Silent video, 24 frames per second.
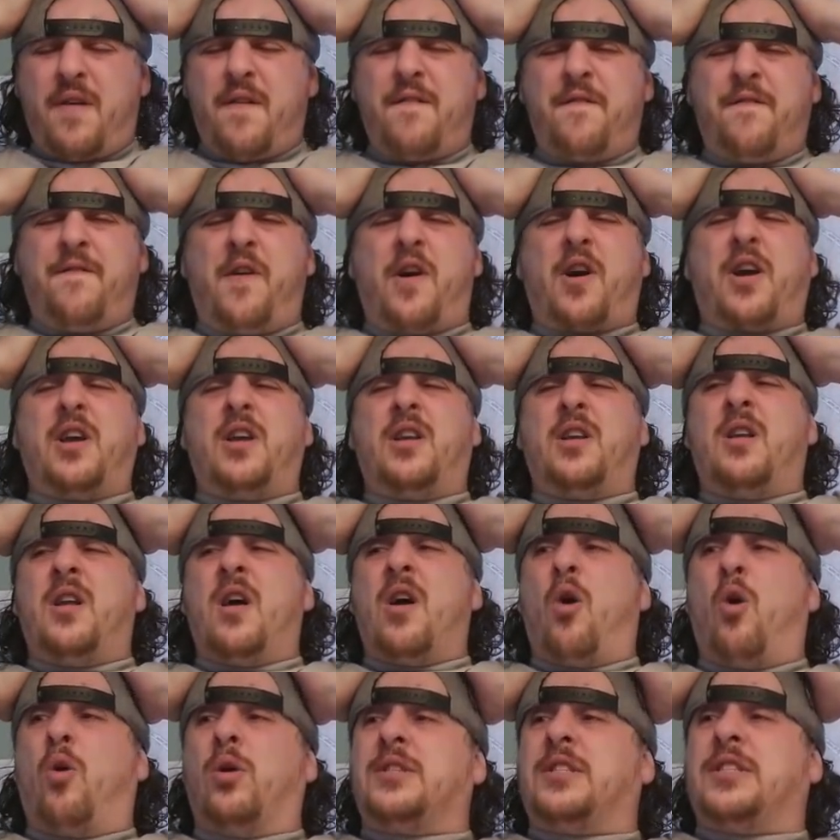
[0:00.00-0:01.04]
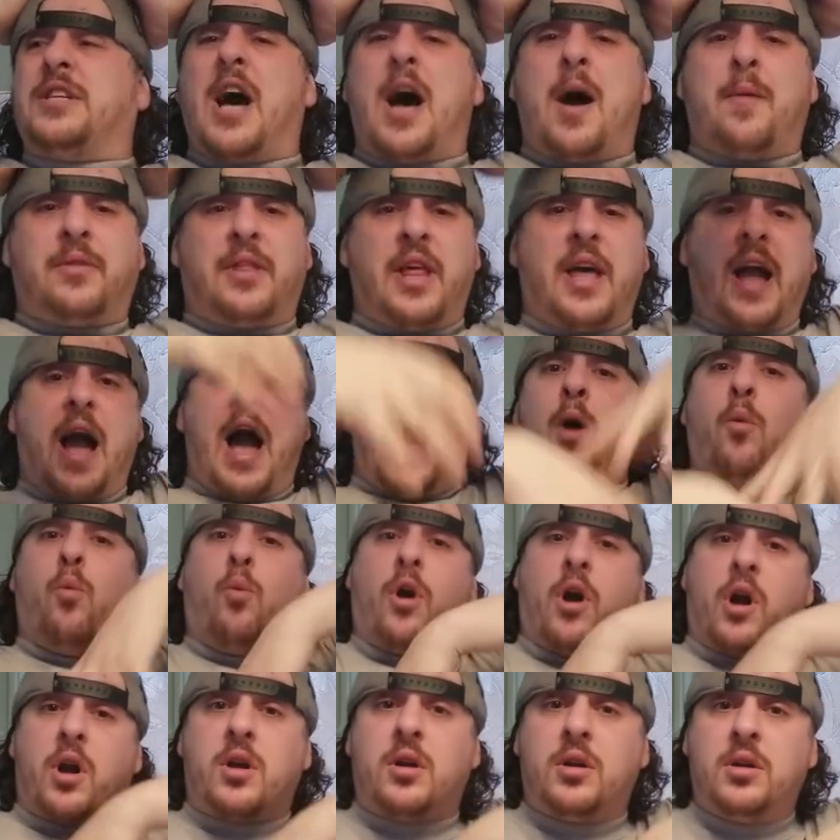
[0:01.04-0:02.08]
Fucking on top, like I
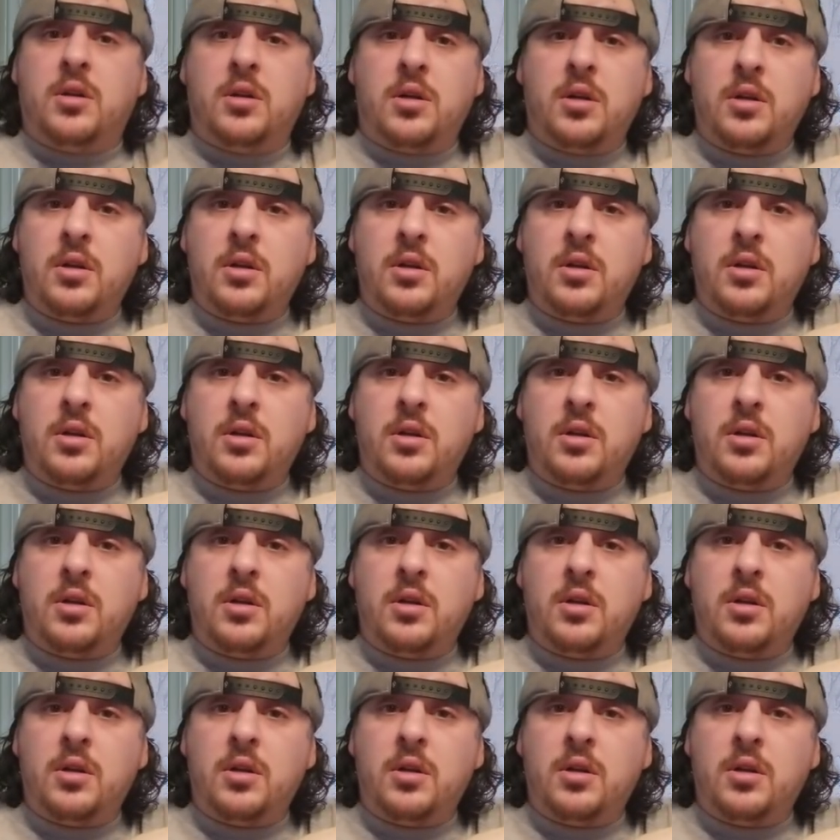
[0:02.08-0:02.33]
work